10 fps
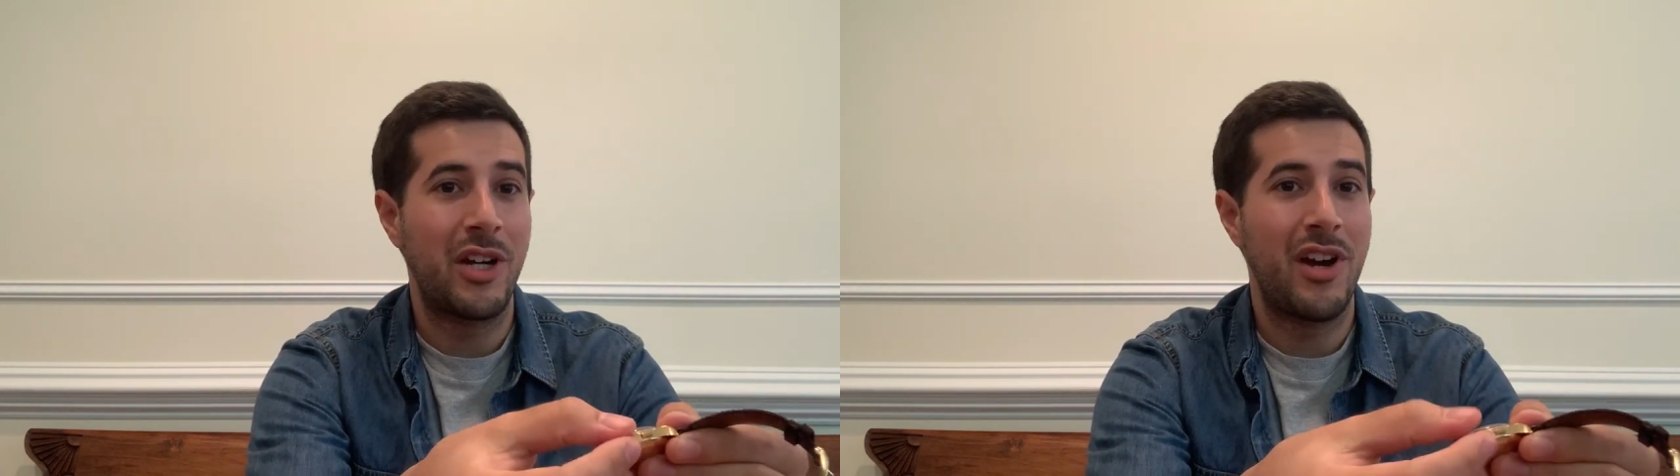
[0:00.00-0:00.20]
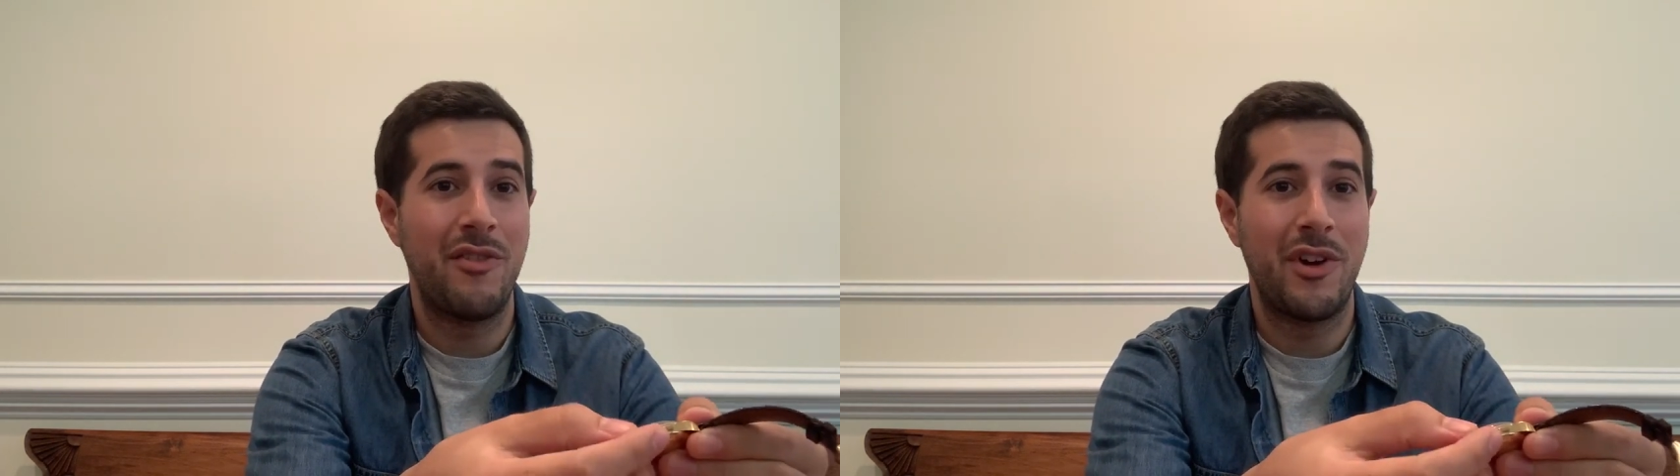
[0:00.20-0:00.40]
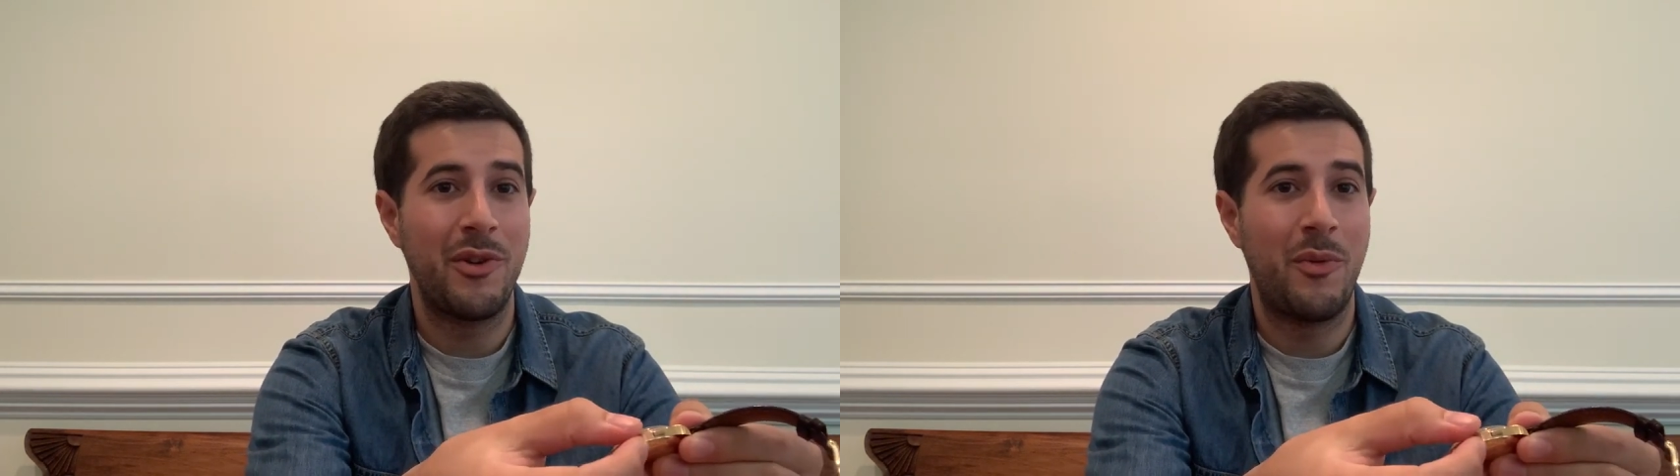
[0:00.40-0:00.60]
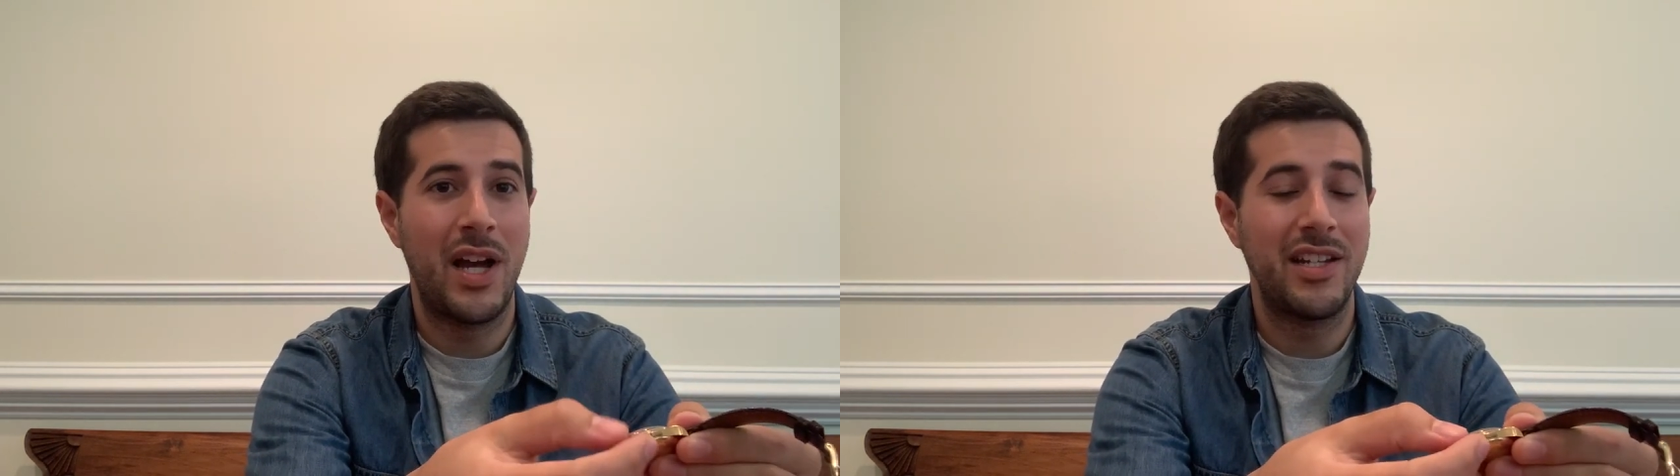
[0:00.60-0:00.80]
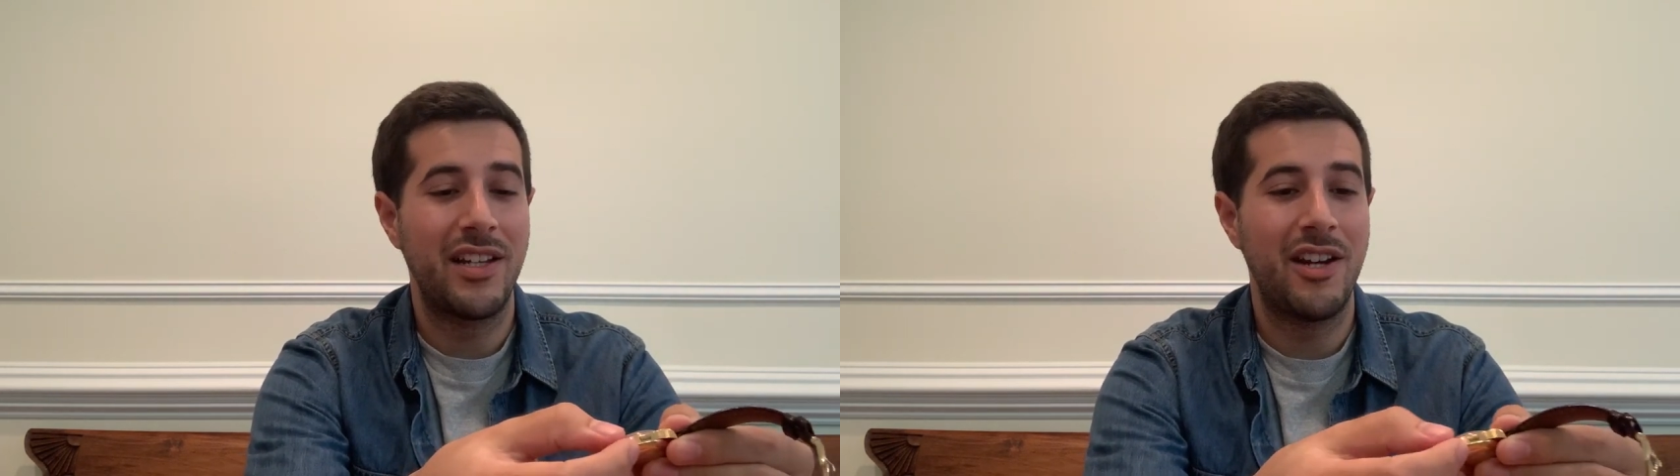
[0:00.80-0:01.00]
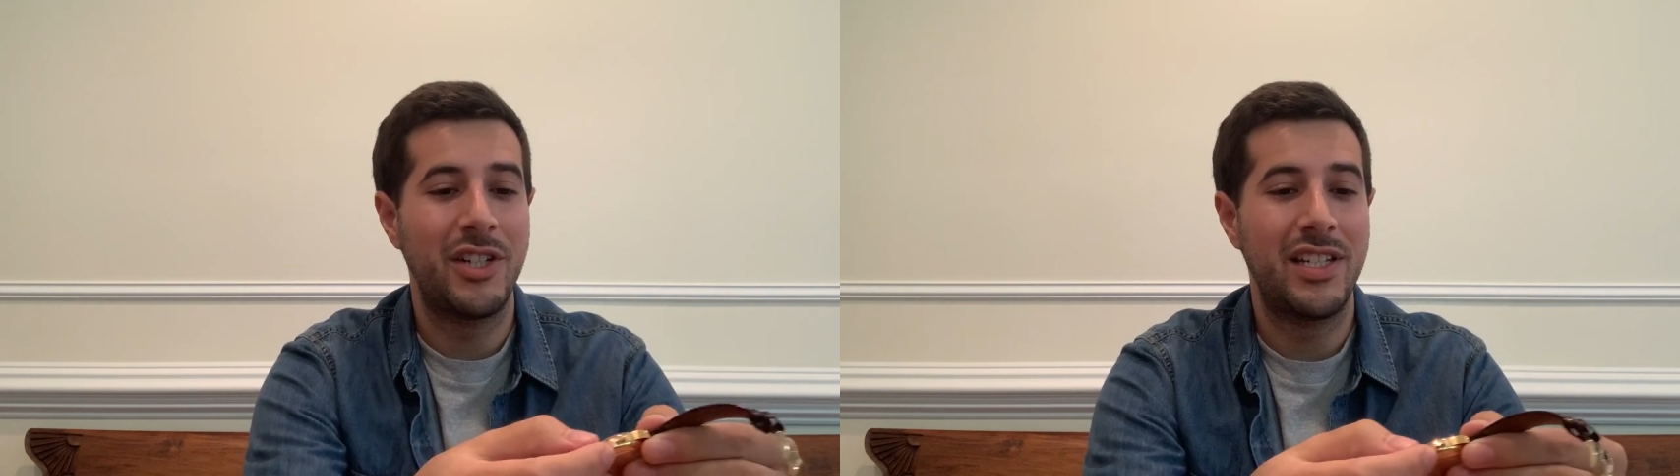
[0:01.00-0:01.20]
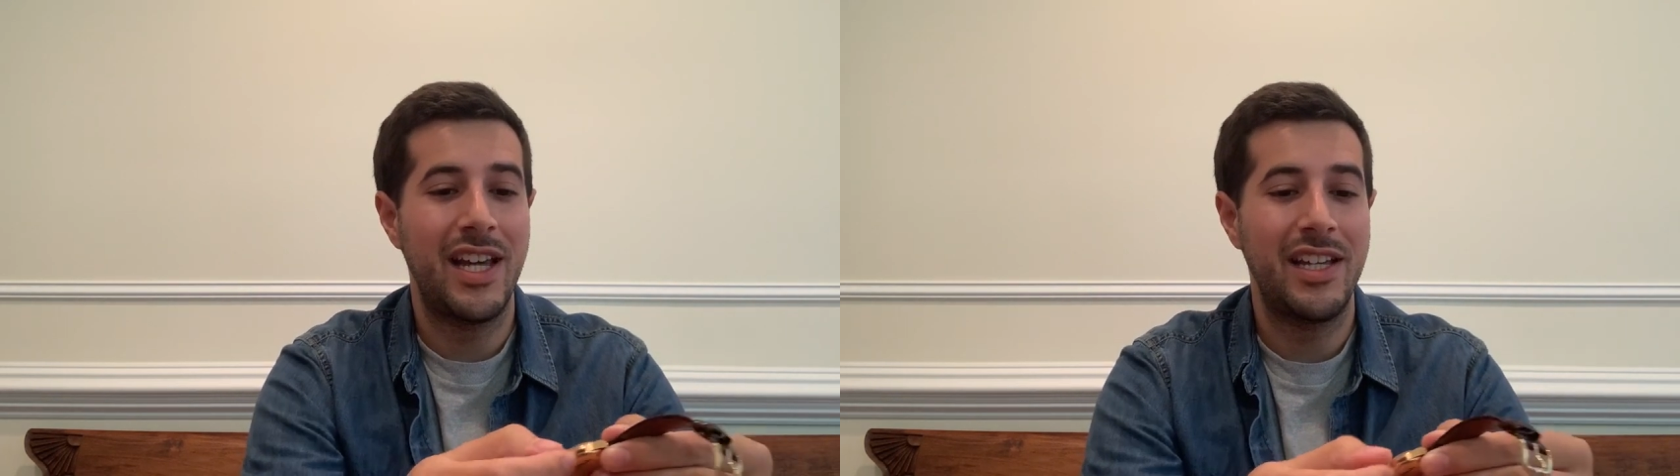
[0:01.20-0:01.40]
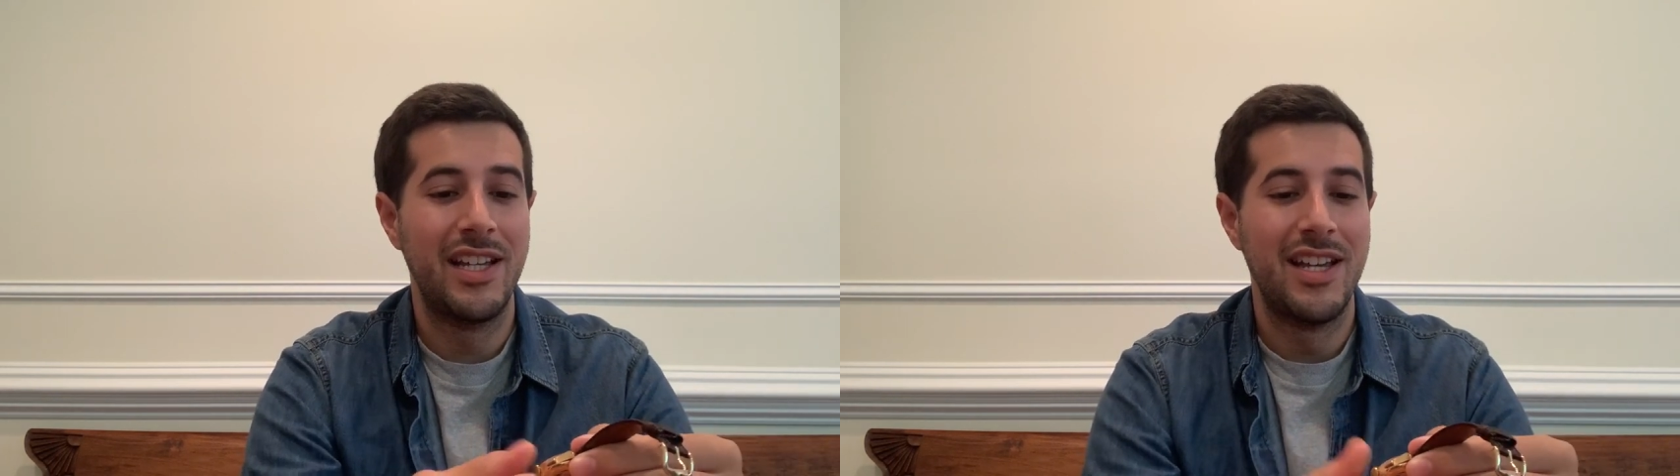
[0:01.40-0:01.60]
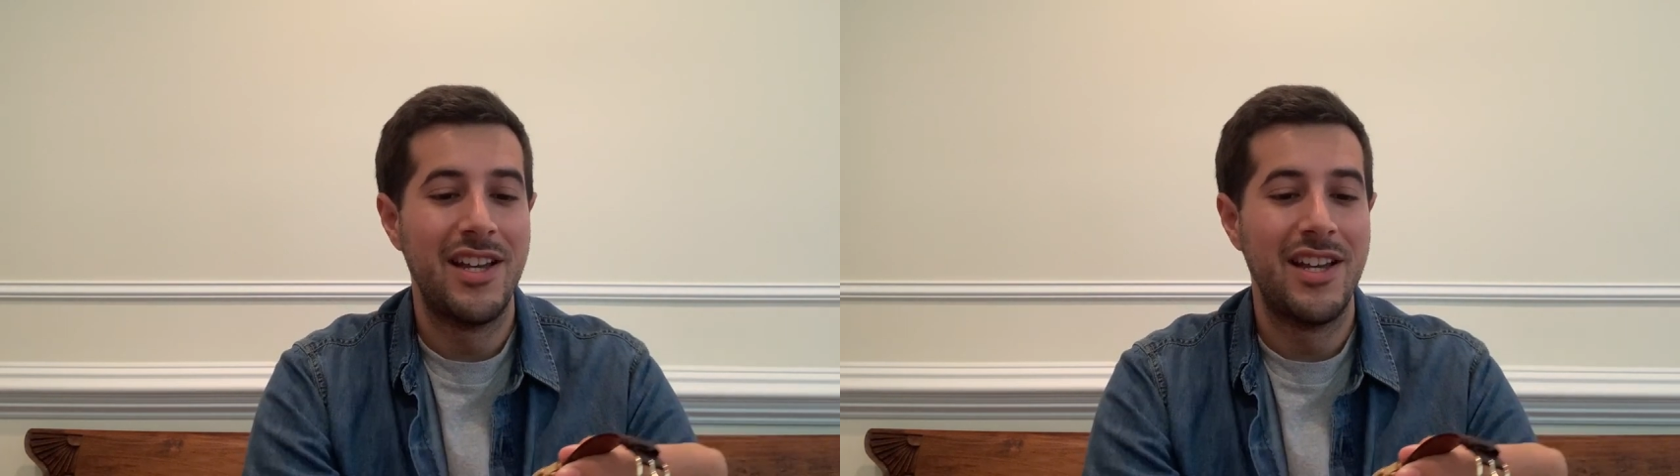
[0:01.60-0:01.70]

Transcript: grandfather winding it every day.